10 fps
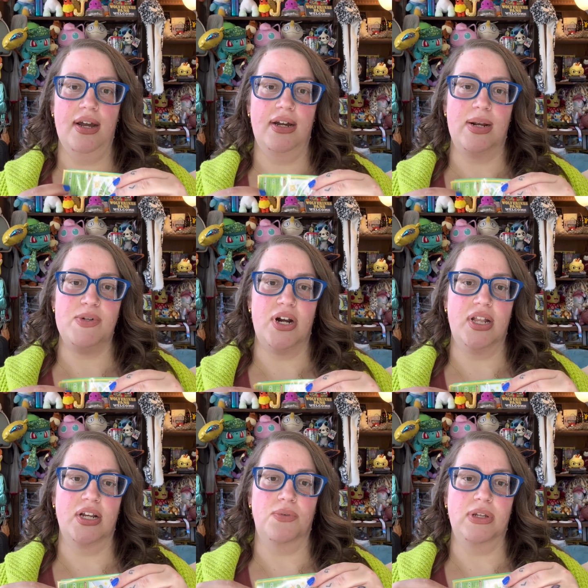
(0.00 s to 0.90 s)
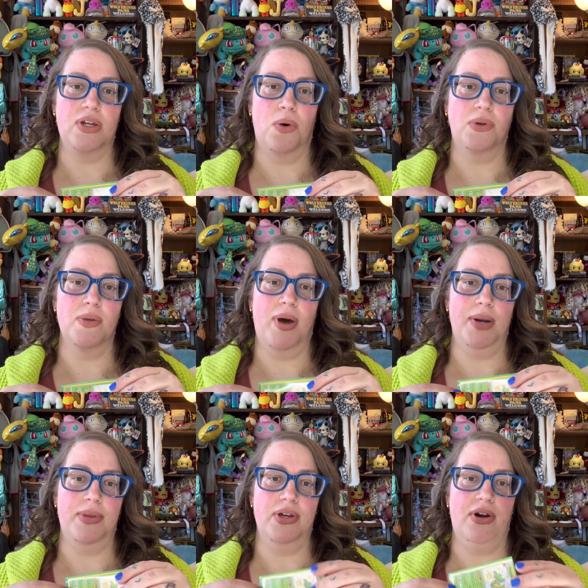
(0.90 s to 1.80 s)
And I'm trying to like really hold the
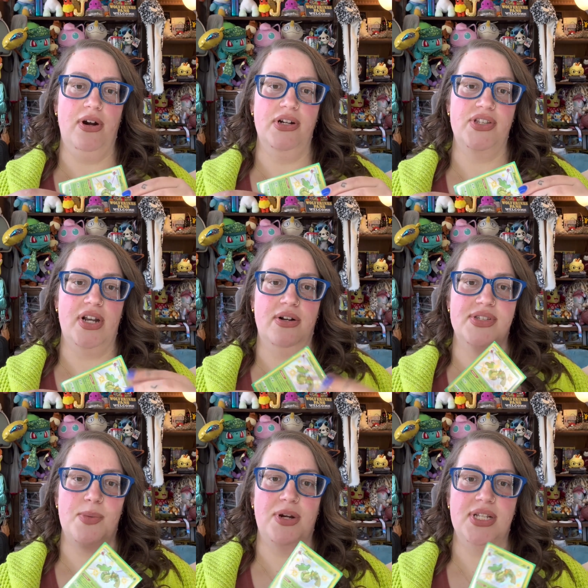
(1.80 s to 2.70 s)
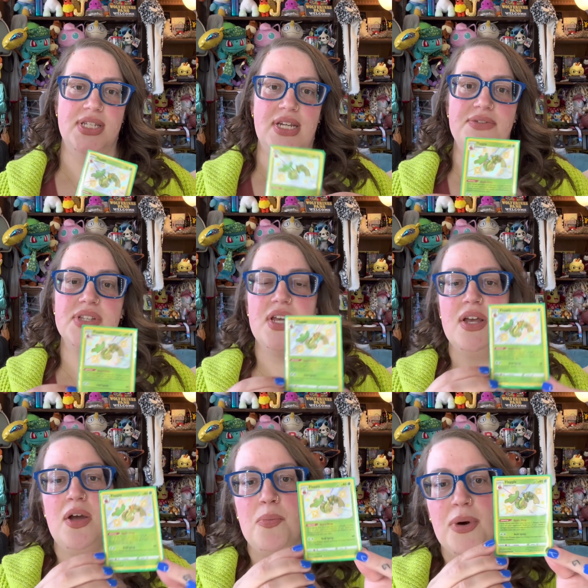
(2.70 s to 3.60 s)
bottom of the card so that I don't separate the sleeves.
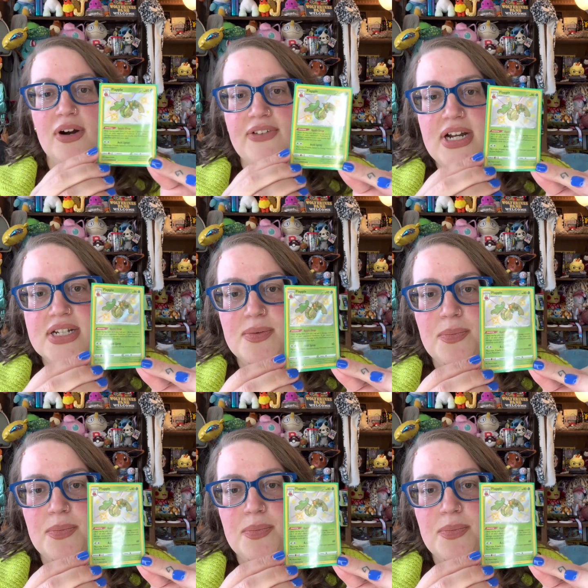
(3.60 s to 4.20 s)
Perfect.